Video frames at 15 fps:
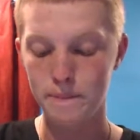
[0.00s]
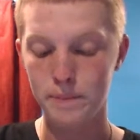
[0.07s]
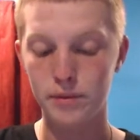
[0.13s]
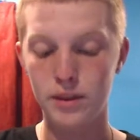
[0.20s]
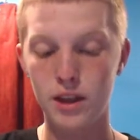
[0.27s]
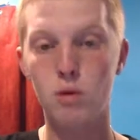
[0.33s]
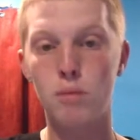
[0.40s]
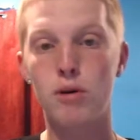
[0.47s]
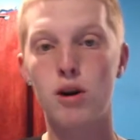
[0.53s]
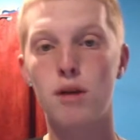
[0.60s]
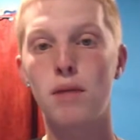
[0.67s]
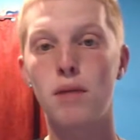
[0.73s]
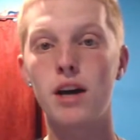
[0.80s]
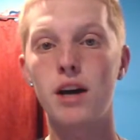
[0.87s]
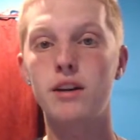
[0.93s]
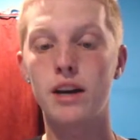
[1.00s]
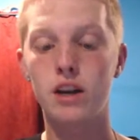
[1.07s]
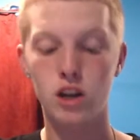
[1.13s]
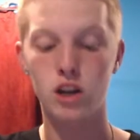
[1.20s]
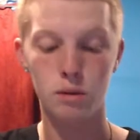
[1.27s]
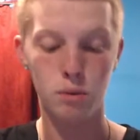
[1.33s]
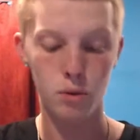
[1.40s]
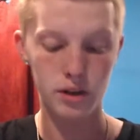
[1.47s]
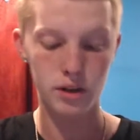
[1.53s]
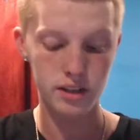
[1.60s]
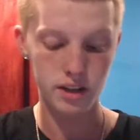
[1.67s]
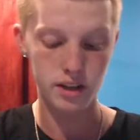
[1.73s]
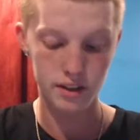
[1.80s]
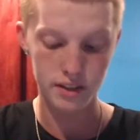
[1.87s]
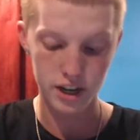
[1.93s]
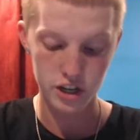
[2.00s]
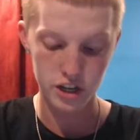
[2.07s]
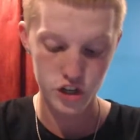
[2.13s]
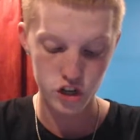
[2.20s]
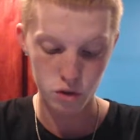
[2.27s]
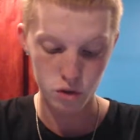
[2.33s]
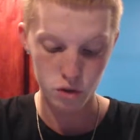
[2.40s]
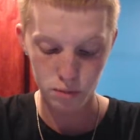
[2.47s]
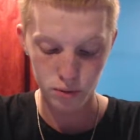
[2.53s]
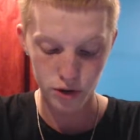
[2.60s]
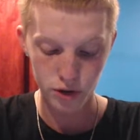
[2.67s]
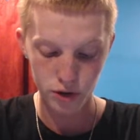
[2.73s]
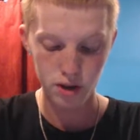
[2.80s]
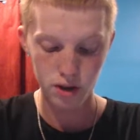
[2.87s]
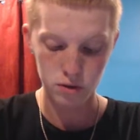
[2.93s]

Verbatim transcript: then we'll put our Miner down, our Poison, and that should work pretty well.